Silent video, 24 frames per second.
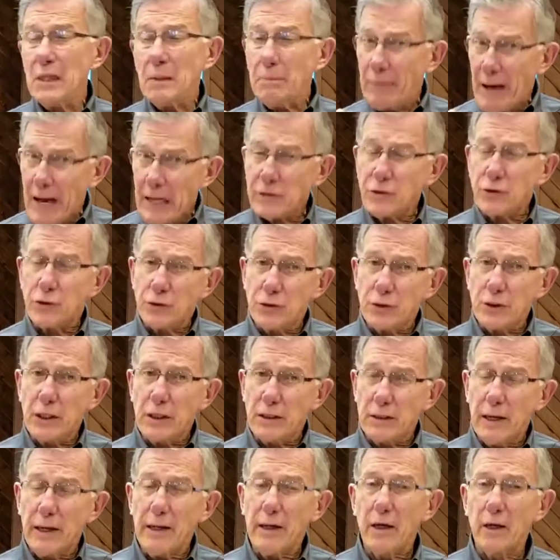Pastors
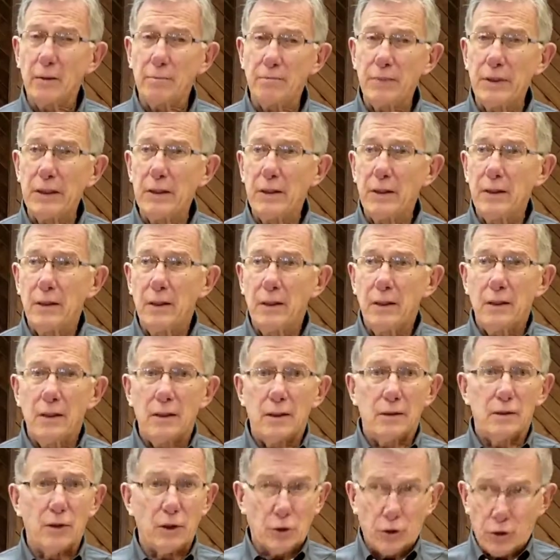need to help
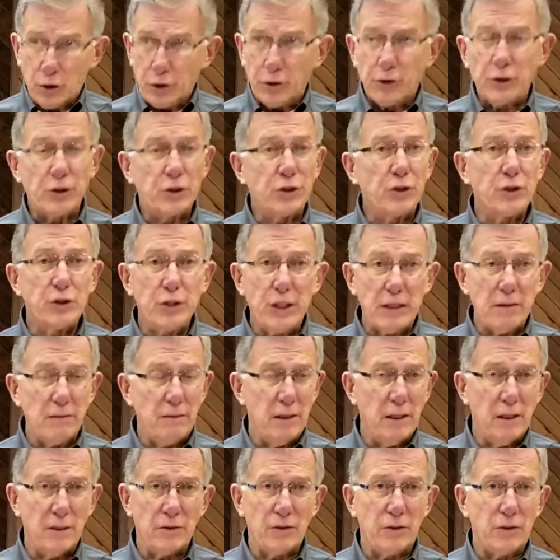their churches see
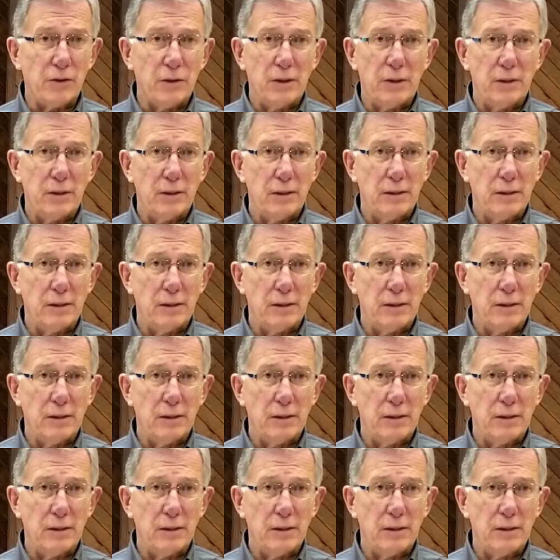this.